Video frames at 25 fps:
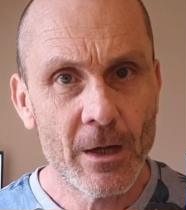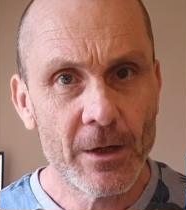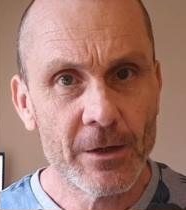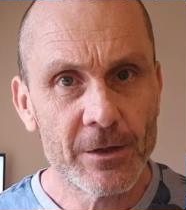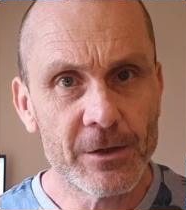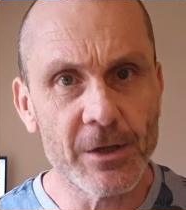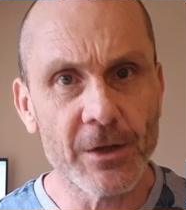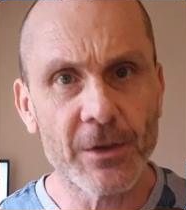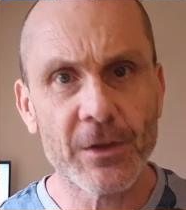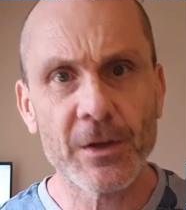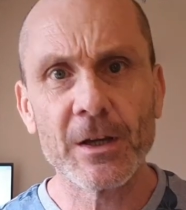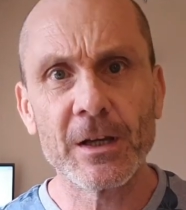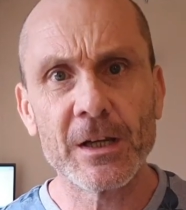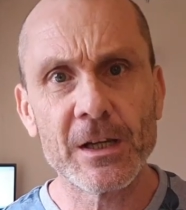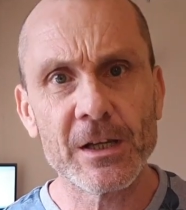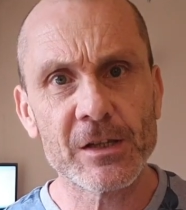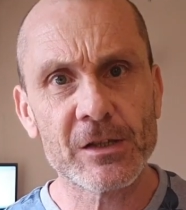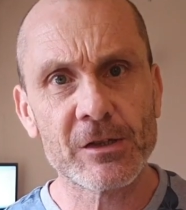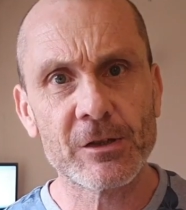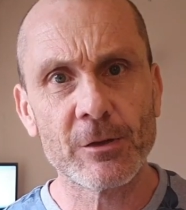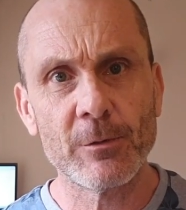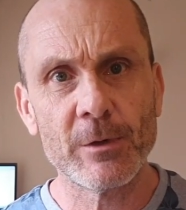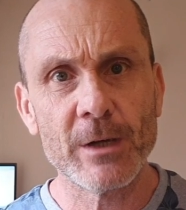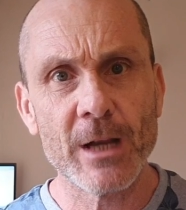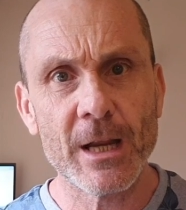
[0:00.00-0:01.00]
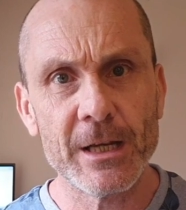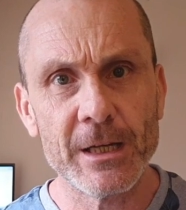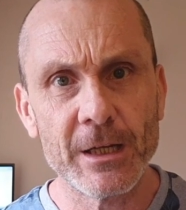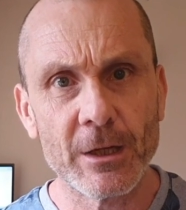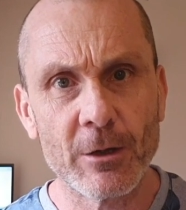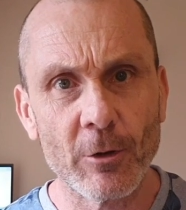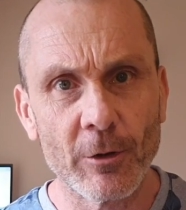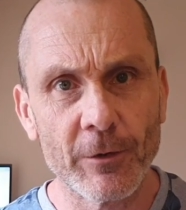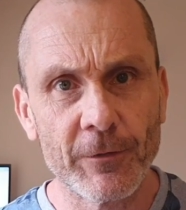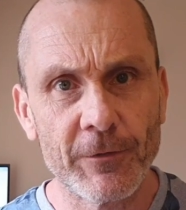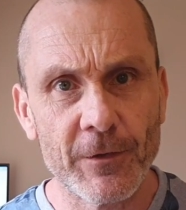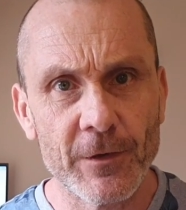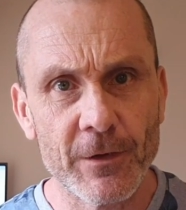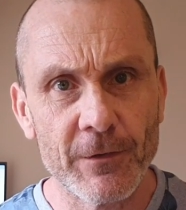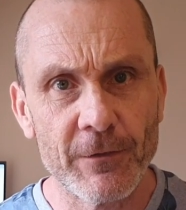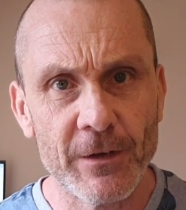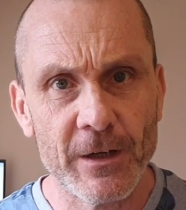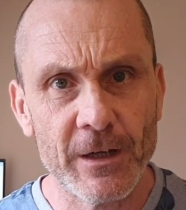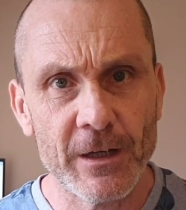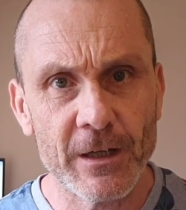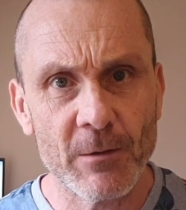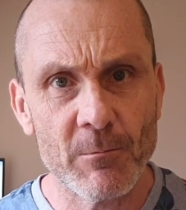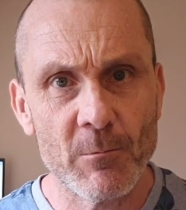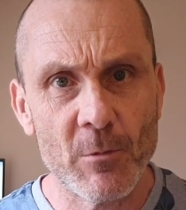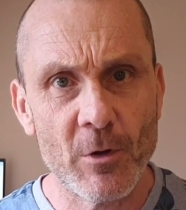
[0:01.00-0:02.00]
Do you think it's doing any good for the
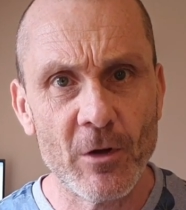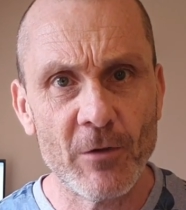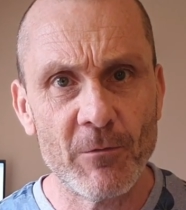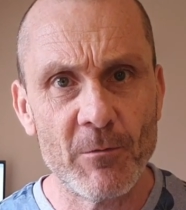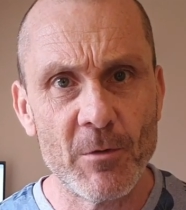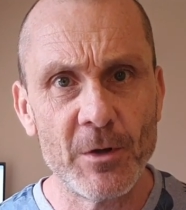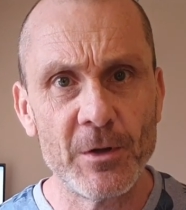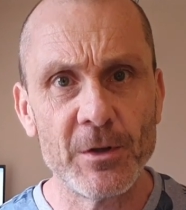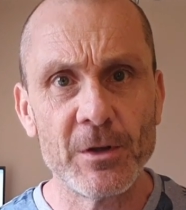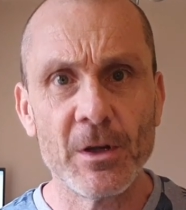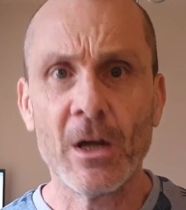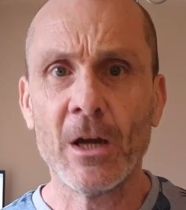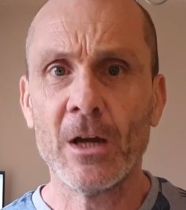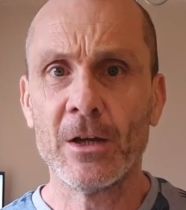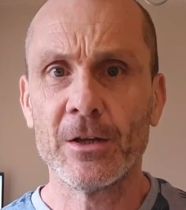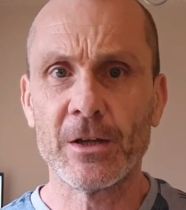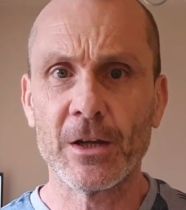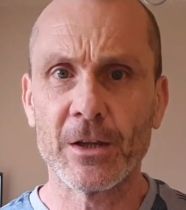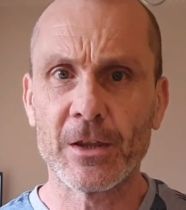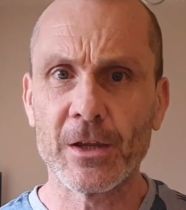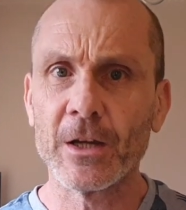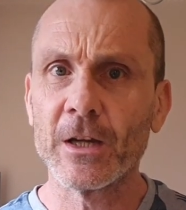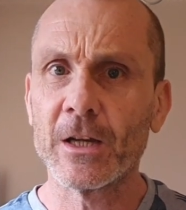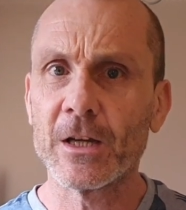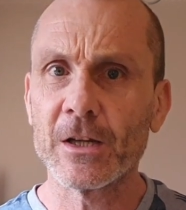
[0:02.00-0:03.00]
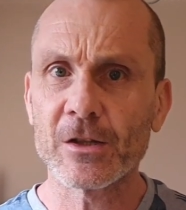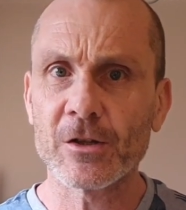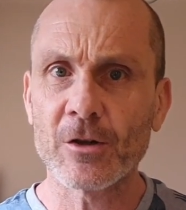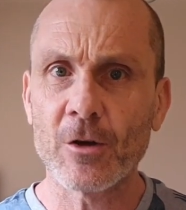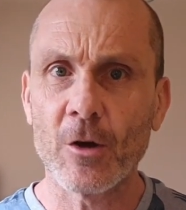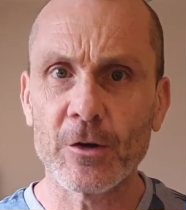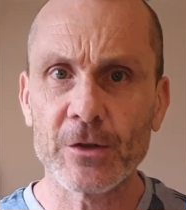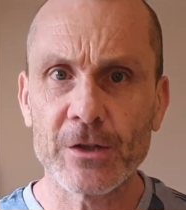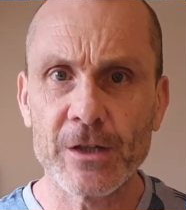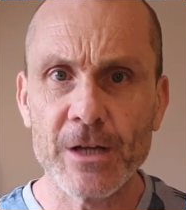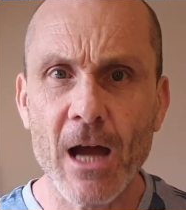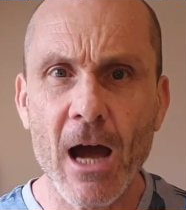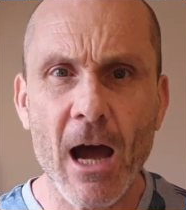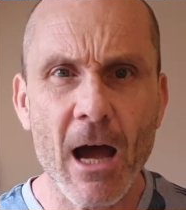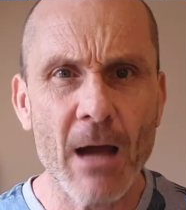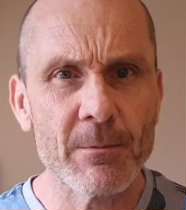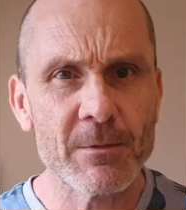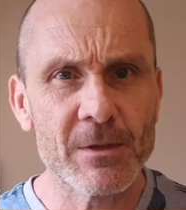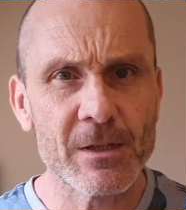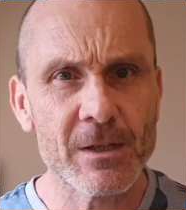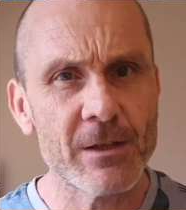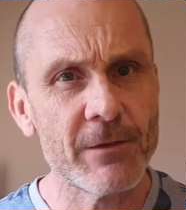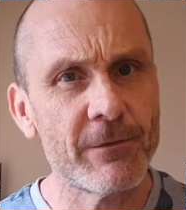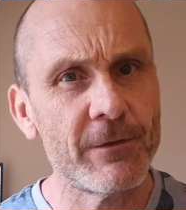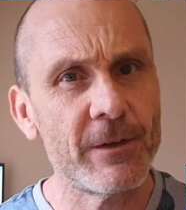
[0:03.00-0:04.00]
vegan movement? Do you think it's causing harm
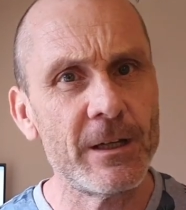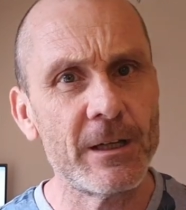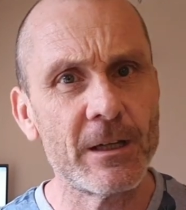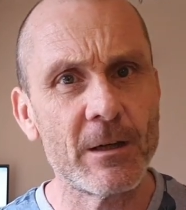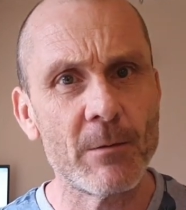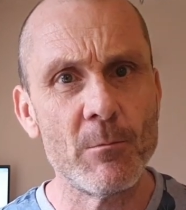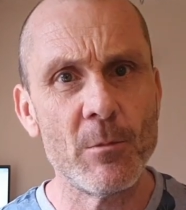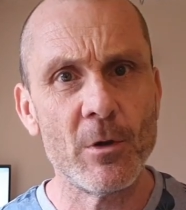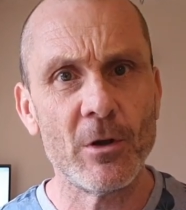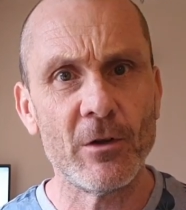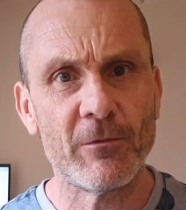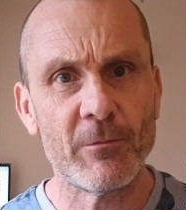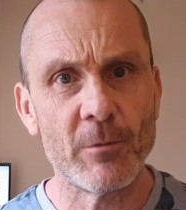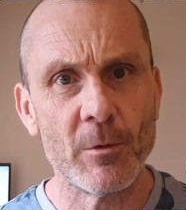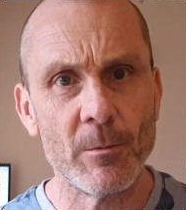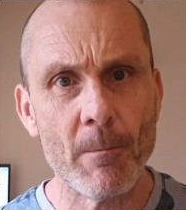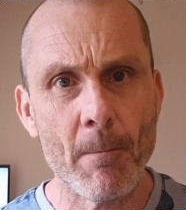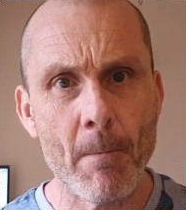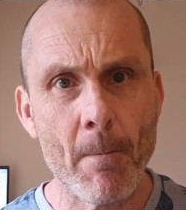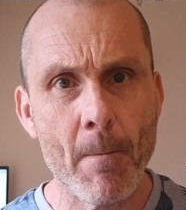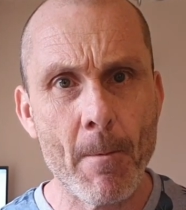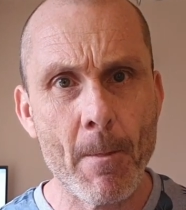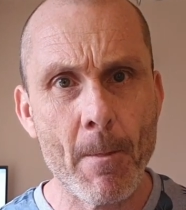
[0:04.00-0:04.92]
to the vegan movement?